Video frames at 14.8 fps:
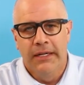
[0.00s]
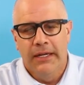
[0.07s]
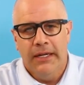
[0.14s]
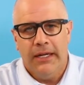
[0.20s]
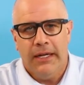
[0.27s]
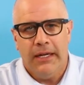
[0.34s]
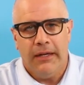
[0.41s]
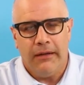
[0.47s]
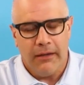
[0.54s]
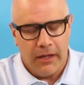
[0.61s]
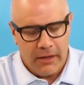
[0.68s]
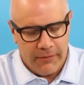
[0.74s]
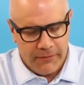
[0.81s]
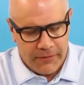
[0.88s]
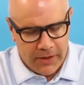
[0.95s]

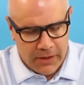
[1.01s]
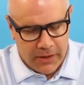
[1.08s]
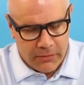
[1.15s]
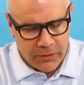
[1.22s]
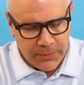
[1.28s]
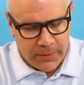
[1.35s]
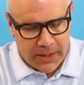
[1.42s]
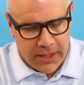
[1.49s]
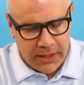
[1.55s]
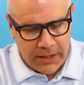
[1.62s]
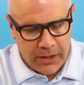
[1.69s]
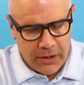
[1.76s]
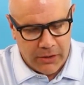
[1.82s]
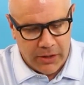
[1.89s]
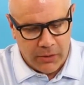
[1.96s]
Love responding and
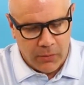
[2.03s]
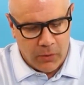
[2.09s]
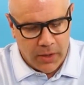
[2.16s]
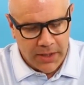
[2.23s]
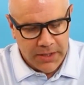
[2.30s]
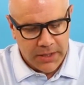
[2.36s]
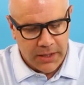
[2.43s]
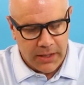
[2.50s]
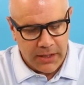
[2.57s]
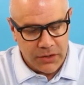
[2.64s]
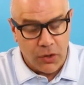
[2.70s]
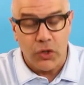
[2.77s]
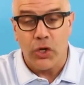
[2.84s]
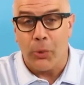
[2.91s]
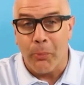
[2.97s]
hearing what is
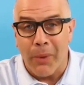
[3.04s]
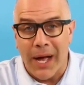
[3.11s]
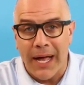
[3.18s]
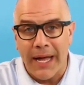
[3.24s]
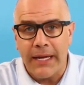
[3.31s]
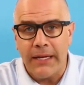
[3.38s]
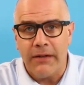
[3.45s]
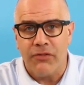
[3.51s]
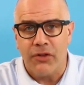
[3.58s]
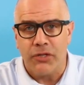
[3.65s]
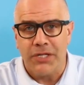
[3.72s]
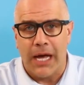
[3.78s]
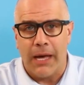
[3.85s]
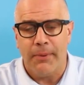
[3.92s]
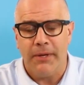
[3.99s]
on your mind. If there are
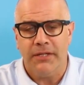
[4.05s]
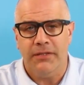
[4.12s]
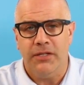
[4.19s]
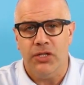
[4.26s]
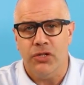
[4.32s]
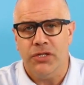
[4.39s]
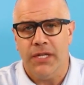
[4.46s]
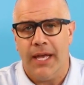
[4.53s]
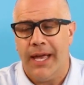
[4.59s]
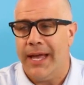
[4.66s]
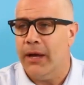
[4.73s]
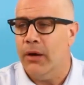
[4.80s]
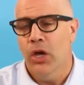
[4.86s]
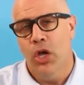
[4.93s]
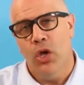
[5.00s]
topics that you say,
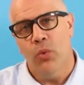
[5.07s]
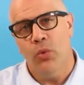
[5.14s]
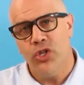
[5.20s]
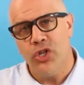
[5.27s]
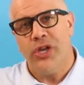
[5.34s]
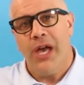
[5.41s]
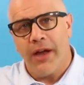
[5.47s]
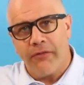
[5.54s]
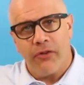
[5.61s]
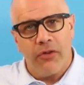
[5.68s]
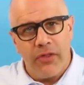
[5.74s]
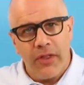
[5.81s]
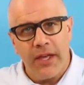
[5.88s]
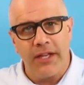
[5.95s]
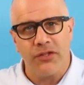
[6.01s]
hey, would you cover
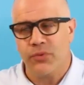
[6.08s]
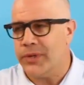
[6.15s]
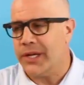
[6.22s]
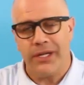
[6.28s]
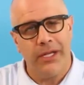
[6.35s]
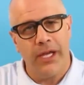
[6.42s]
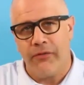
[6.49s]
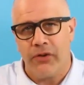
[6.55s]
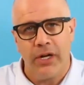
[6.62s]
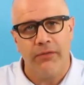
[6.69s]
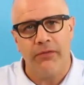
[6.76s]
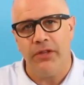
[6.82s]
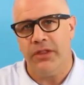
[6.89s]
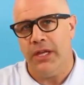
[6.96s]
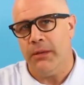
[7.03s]
this? We're not going to cover
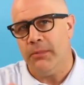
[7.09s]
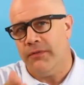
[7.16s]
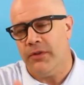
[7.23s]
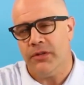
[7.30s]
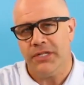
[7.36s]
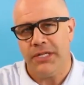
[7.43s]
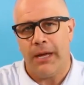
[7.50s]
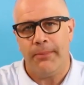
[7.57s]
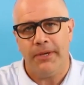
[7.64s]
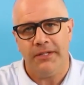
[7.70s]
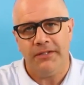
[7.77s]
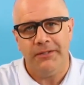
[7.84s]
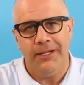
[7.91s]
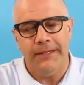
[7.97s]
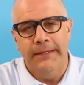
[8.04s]
everything, but if there are topics
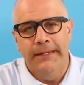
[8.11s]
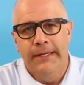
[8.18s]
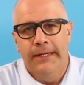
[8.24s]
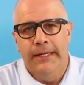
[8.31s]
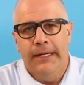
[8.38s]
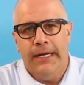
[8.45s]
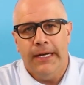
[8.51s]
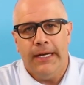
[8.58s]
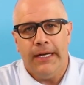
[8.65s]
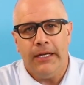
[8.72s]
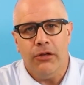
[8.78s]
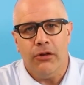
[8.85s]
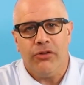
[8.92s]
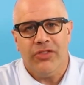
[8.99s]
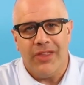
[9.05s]
that
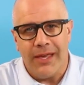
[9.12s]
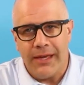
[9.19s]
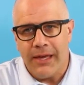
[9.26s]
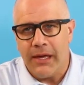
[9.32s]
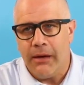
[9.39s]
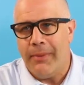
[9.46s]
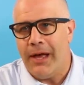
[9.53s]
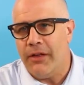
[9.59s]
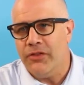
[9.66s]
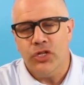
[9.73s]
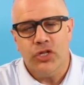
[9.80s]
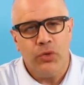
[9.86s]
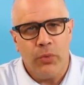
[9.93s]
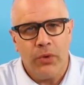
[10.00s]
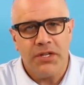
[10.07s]
you're thinking about
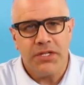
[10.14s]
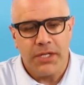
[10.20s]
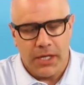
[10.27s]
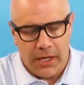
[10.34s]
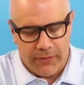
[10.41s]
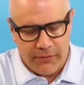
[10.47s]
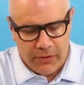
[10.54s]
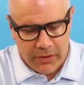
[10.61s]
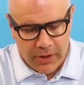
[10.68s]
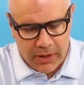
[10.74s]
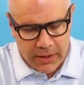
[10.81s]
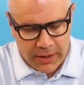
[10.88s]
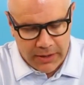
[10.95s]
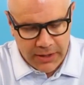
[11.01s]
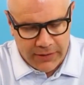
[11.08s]
that you want us to cover,
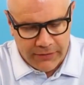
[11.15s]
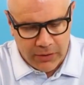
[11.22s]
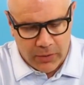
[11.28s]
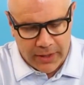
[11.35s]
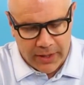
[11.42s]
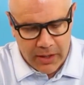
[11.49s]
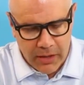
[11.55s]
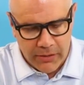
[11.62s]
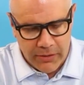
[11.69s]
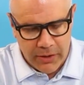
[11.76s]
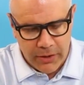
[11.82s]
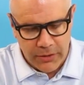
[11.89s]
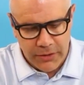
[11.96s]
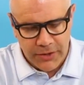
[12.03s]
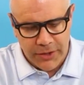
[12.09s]
I definitely want to hear
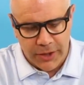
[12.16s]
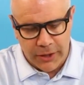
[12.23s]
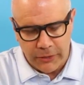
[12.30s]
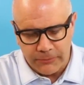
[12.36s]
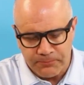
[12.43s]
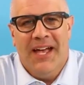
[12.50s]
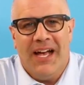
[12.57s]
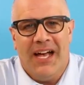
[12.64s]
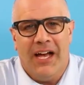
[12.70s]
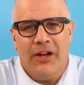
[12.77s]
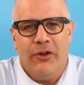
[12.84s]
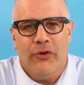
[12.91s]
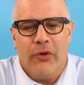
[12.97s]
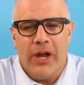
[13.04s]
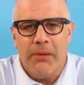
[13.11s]
those. So
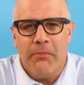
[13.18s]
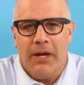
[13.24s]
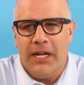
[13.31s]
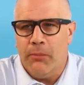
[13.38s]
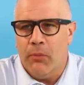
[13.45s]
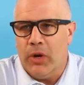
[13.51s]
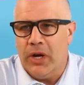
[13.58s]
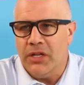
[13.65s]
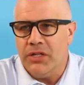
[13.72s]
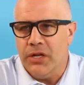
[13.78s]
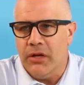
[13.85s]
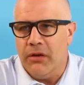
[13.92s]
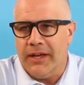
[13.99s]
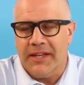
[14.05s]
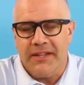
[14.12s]
great Monday morning to
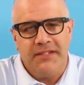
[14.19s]
you. Like I